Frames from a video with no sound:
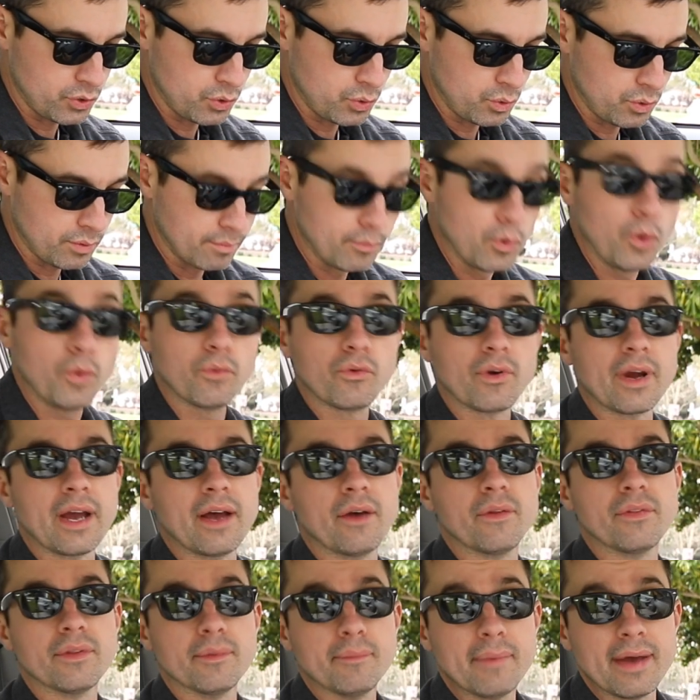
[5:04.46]
to move
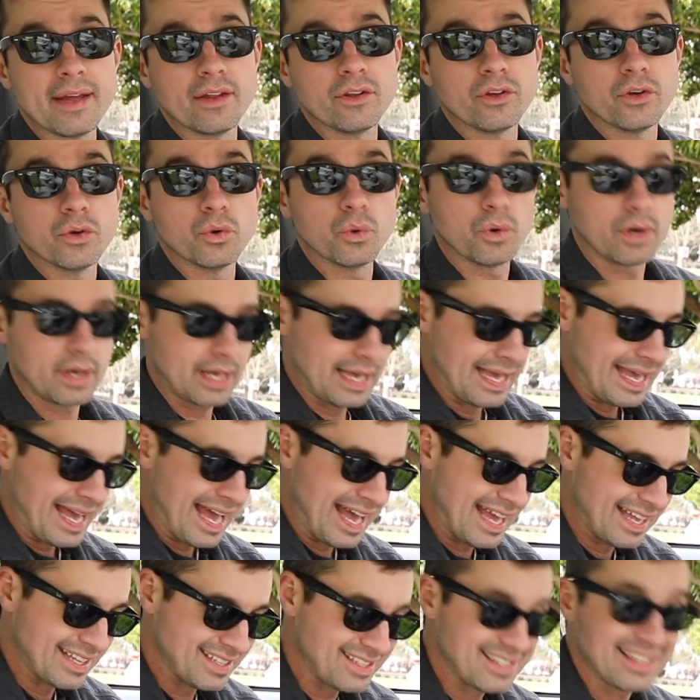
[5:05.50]
around the menu
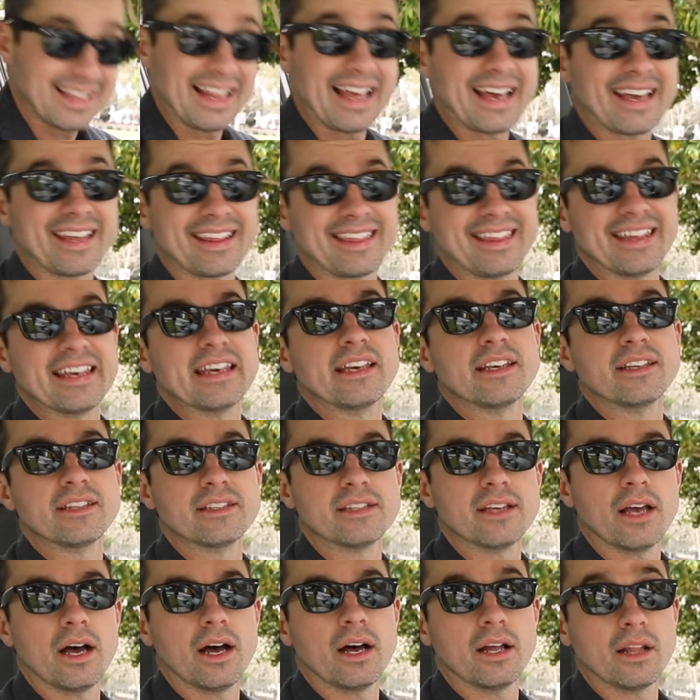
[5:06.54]
and select
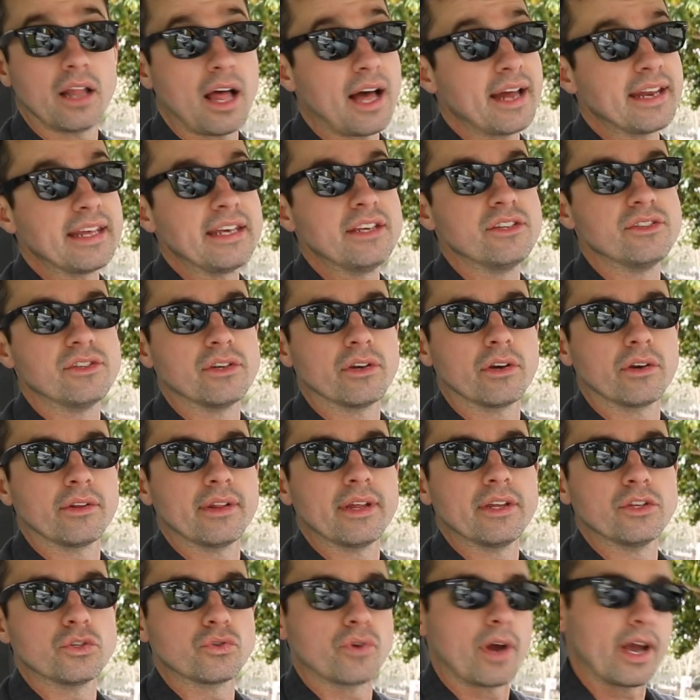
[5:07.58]
things a lot
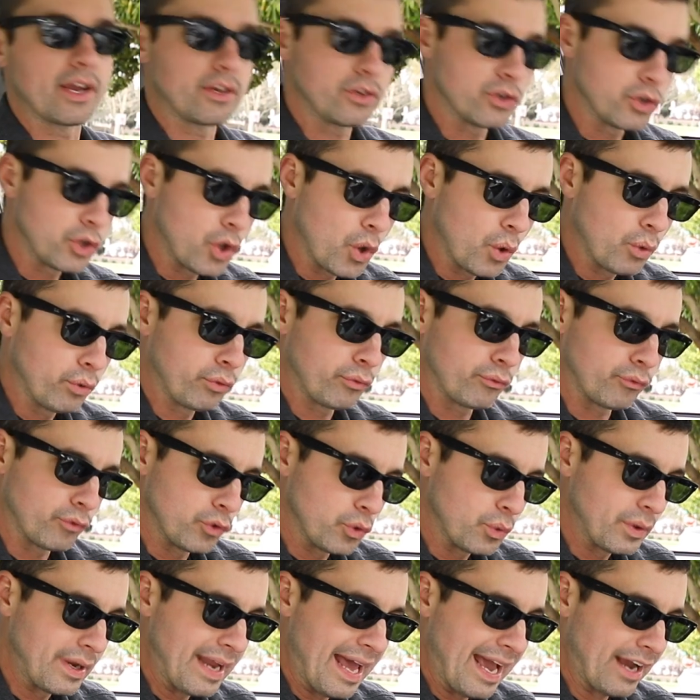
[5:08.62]
easier than trying to go
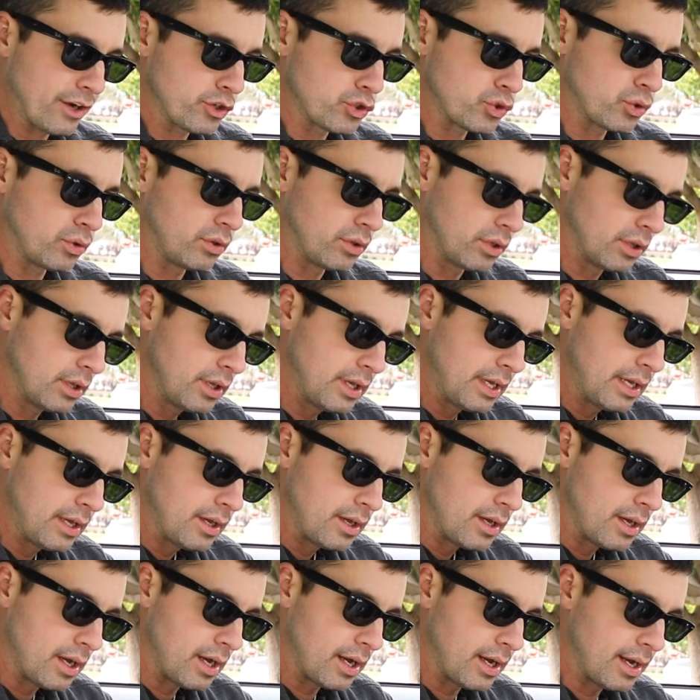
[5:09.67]
through an actual
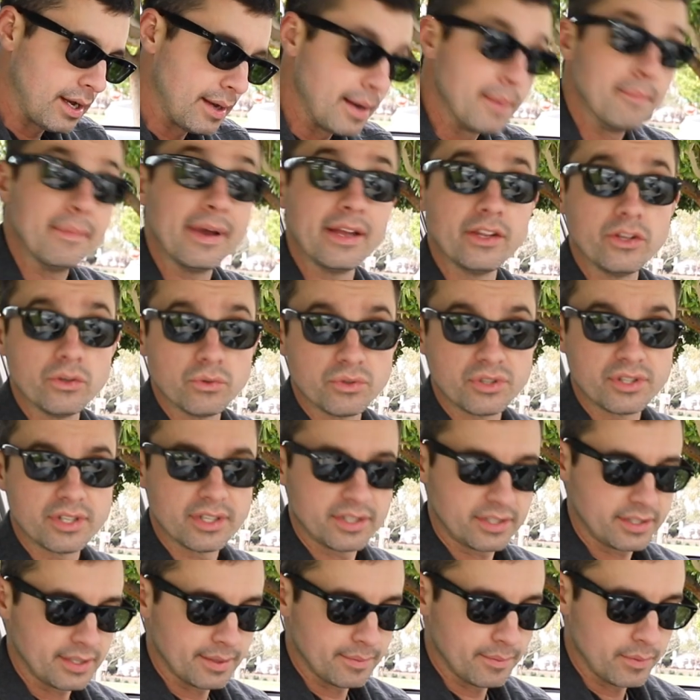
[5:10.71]
menu
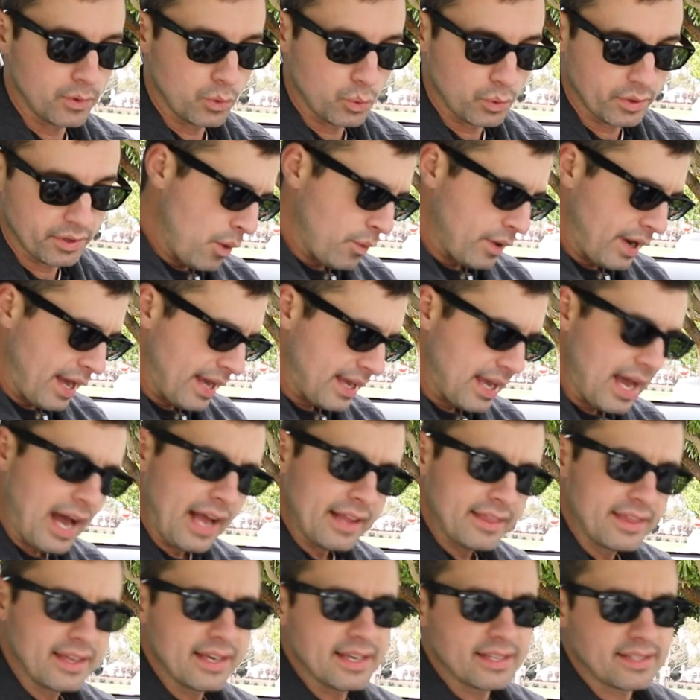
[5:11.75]
system. Now when I
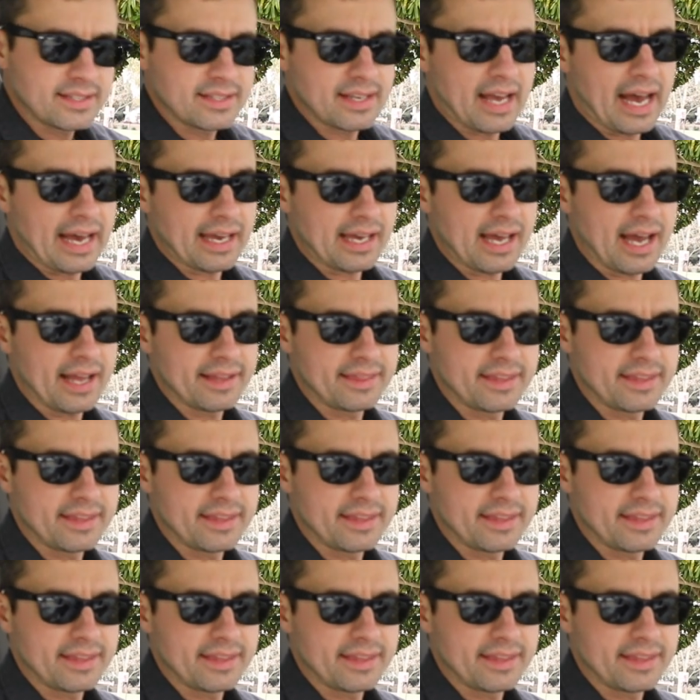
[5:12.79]
got this